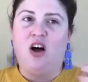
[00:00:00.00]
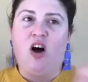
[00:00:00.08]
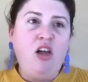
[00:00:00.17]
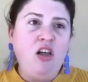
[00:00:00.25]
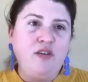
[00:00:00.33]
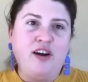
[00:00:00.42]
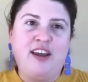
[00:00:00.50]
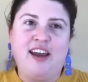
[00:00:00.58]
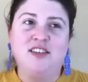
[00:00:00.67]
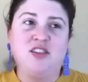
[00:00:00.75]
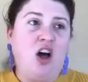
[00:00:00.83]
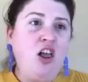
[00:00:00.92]
all of our
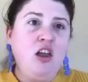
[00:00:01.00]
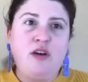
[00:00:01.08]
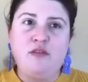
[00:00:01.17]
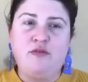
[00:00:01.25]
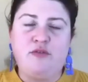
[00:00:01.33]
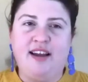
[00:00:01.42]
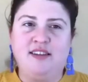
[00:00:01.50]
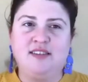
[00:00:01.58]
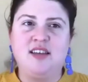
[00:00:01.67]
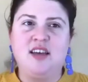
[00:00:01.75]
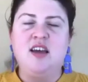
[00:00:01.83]
kids, all of our friends.